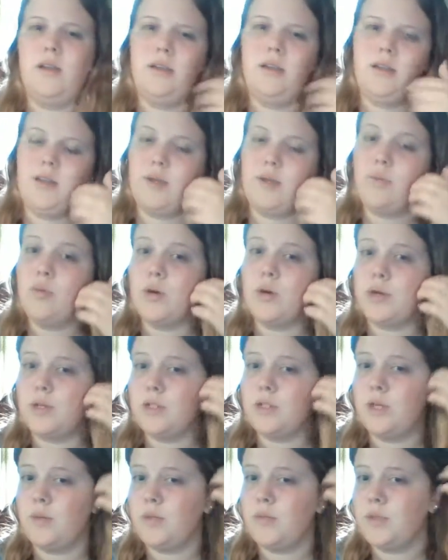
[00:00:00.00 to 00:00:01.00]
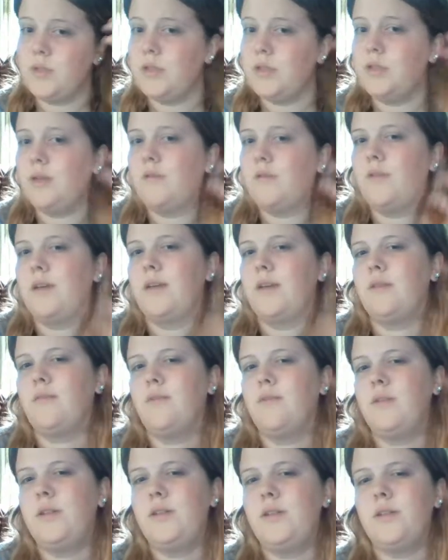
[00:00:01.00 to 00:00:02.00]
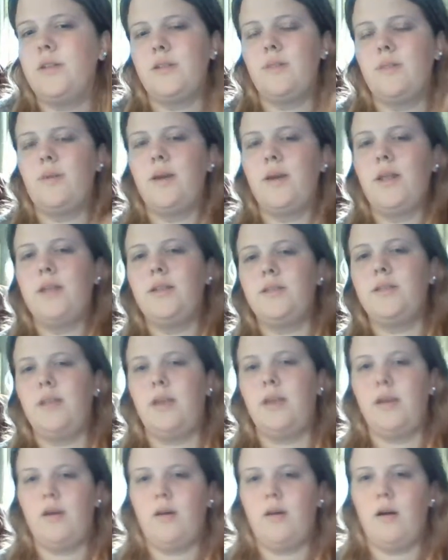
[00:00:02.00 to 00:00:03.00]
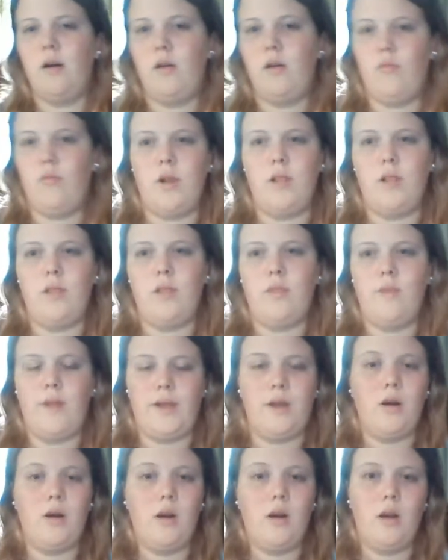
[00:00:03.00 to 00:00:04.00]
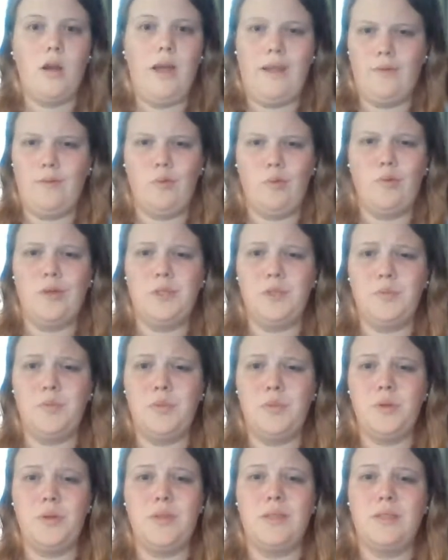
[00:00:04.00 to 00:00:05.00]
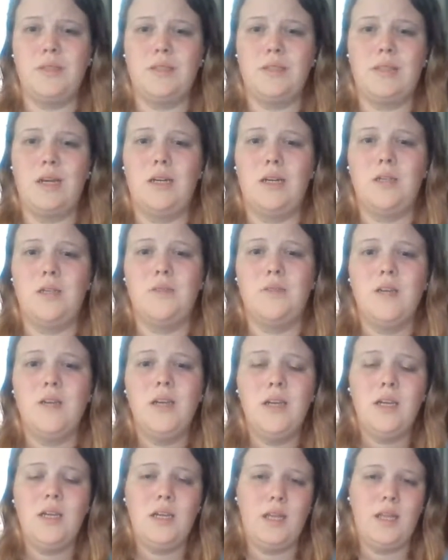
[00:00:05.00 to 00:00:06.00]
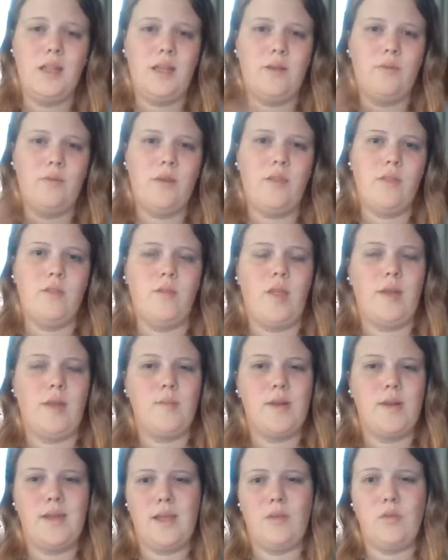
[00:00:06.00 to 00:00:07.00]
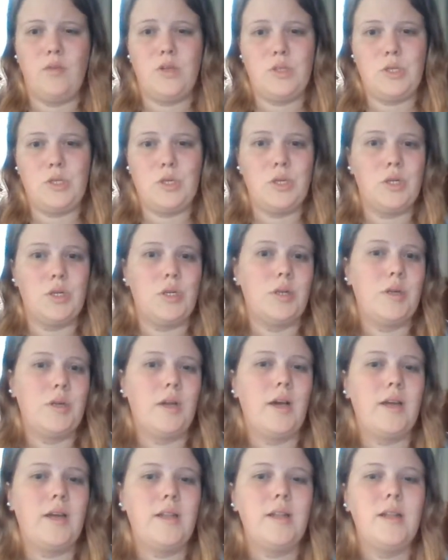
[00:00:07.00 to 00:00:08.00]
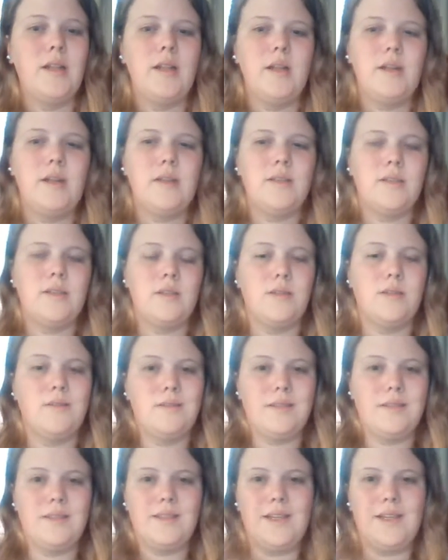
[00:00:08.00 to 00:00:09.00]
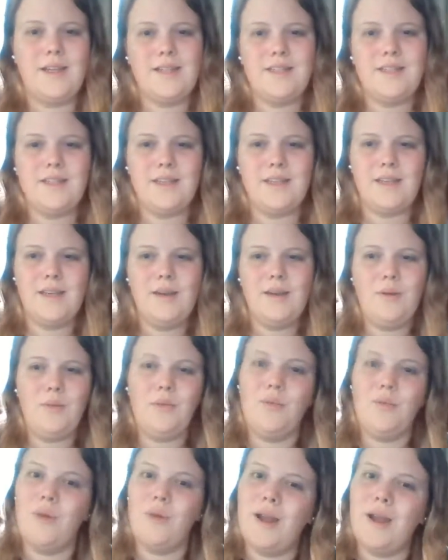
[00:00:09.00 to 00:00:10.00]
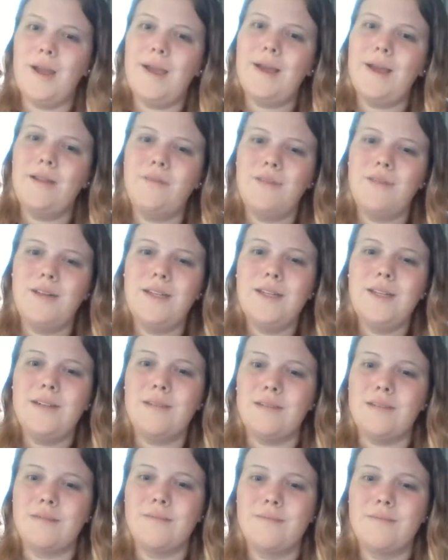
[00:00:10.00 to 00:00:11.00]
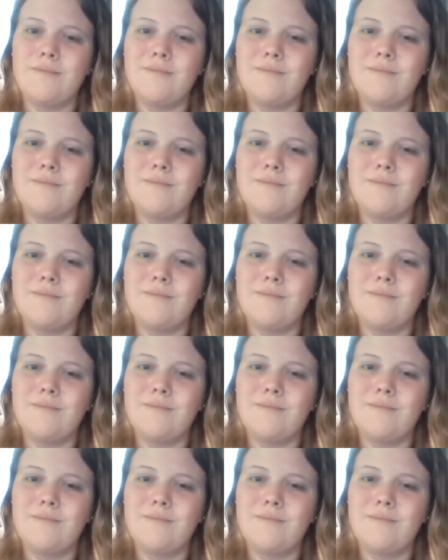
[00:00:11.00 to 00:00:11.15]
and like pork chops and stuff. Like it really just depends like on what like everyone's mood is, kind of, and like whether like my dad wants to cook or not. So let's see what I have for dinner.